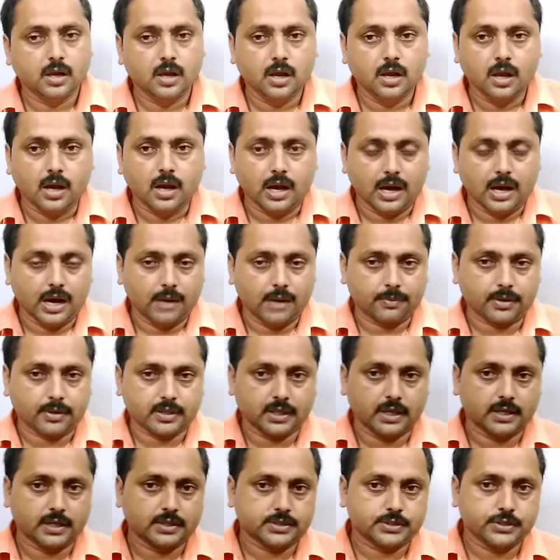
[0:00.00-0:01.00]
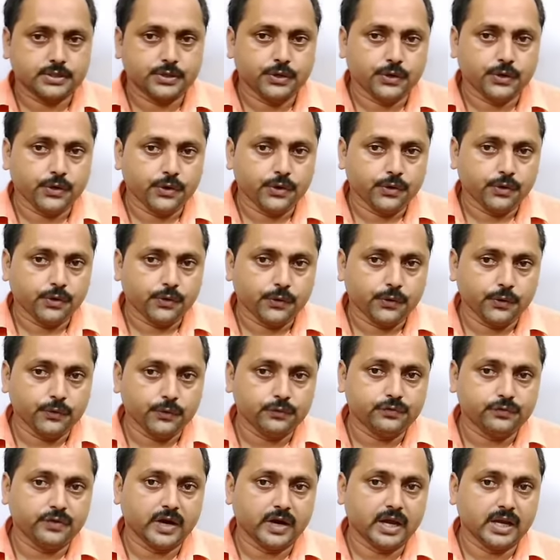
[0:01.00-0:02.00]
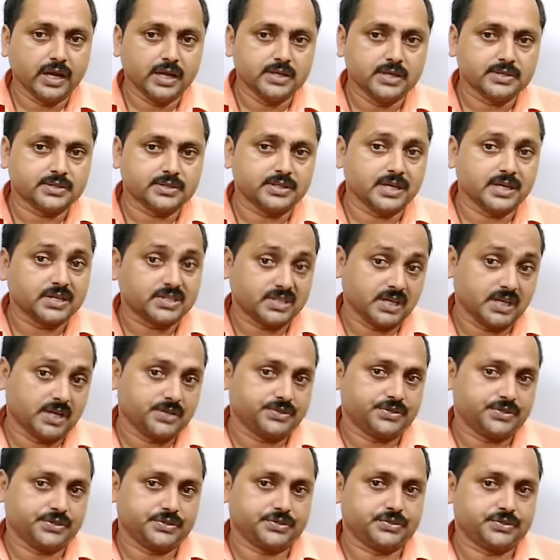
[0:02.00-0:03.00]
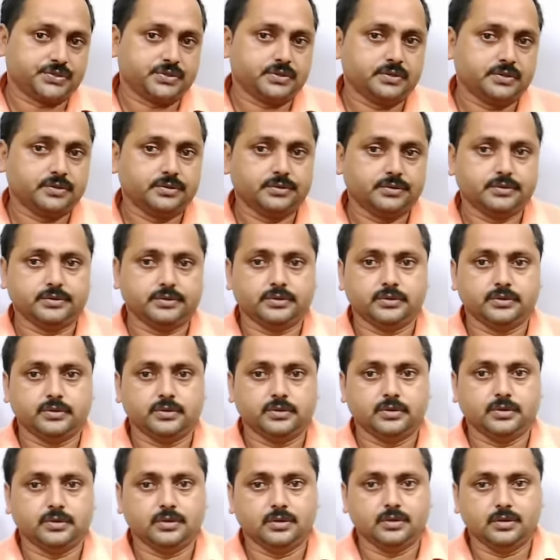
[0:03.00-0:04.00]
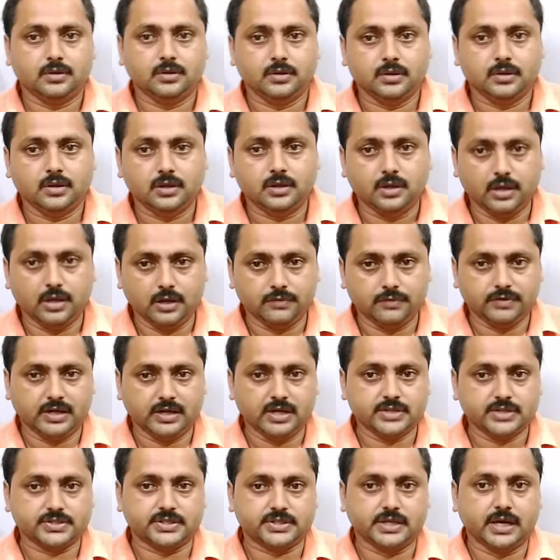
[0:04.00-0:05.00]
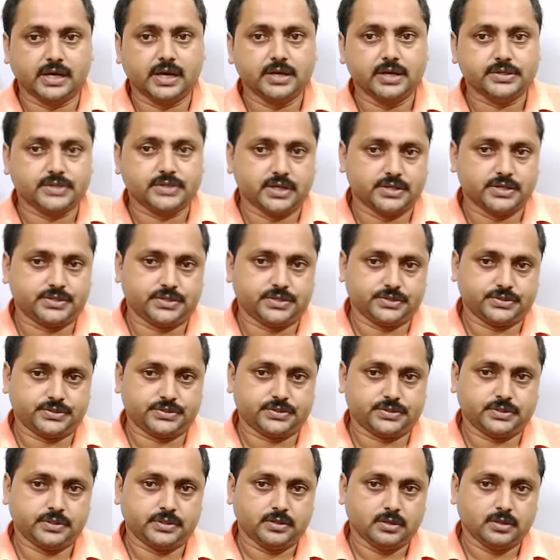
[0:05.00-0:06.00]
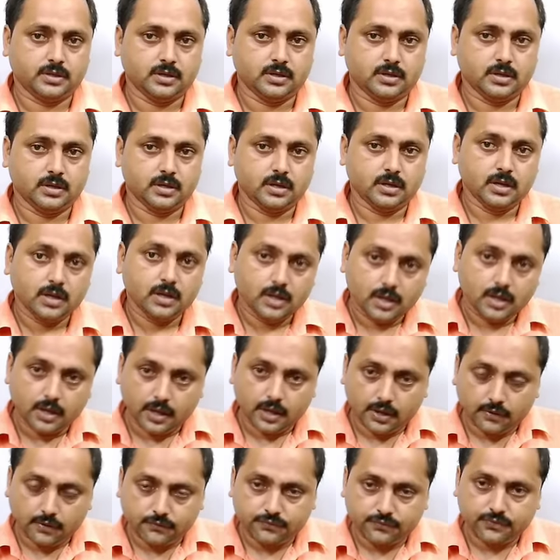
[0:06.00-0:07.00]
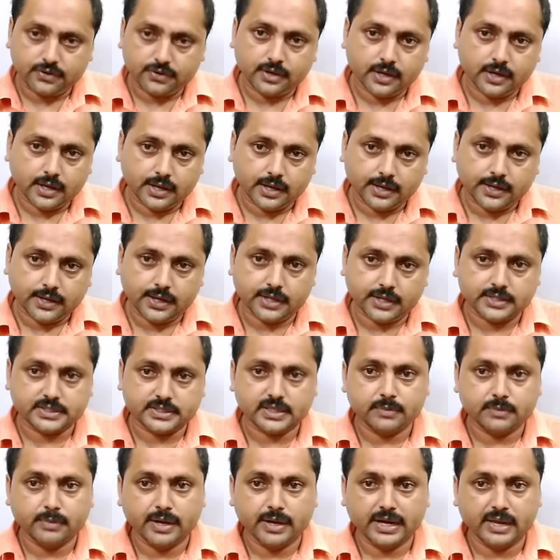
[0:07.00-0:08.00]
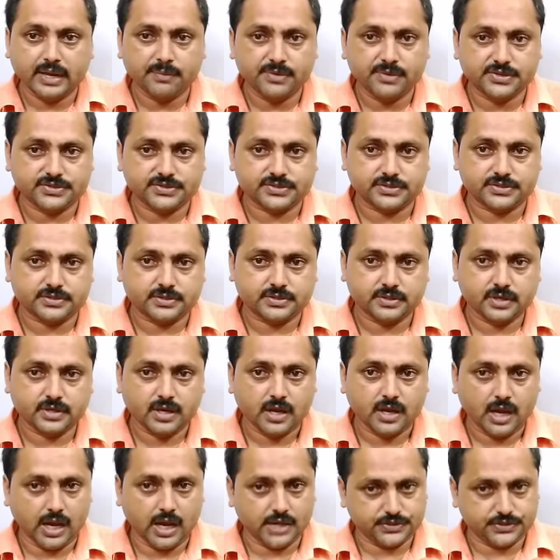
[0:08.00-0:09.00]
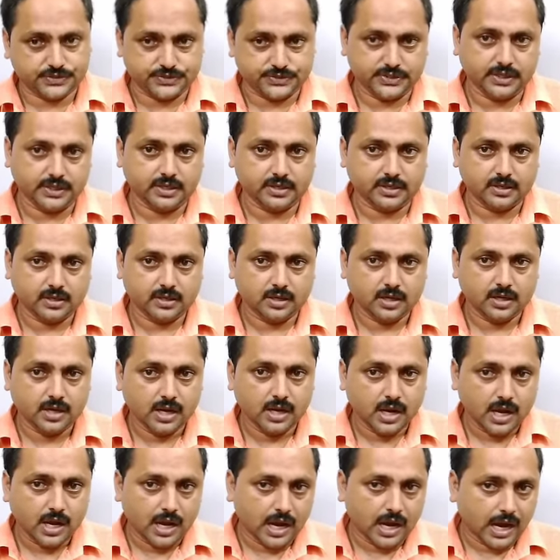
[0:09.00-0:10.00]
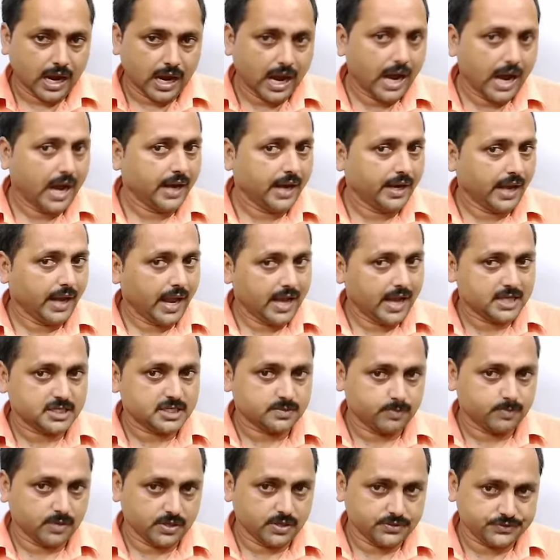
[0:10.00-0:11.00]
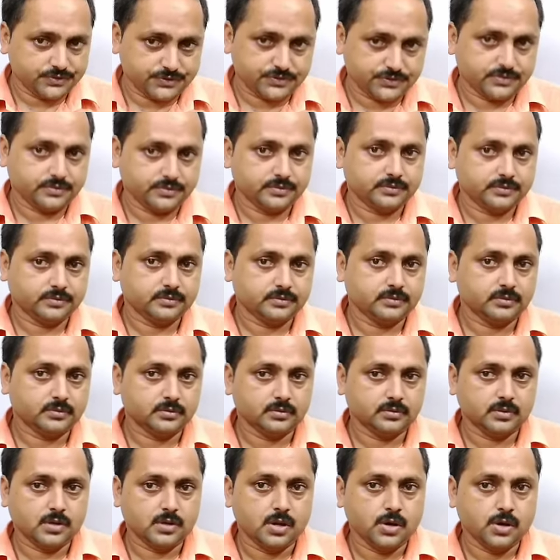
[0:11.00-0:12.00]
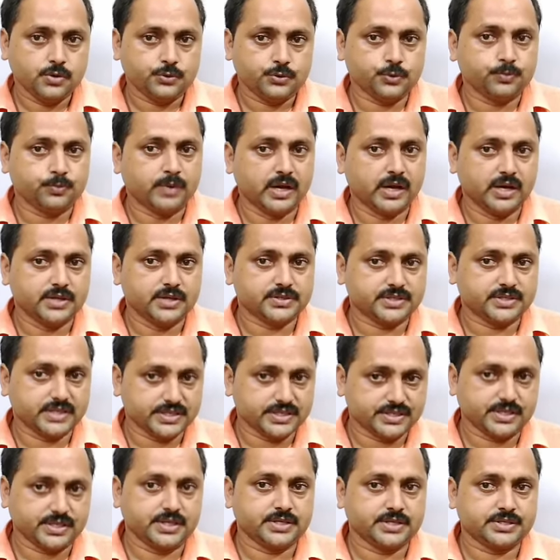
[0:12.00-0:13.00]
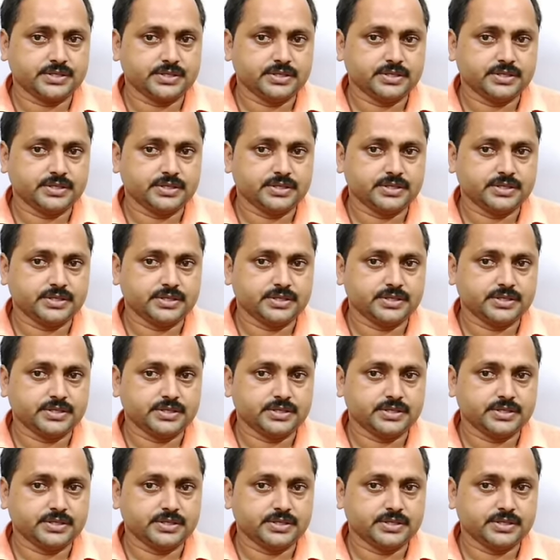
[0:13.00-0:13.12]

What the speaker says: After that you balance the charges. You balance the charges. If reaction medium is acidic, add H plus to balance the charge.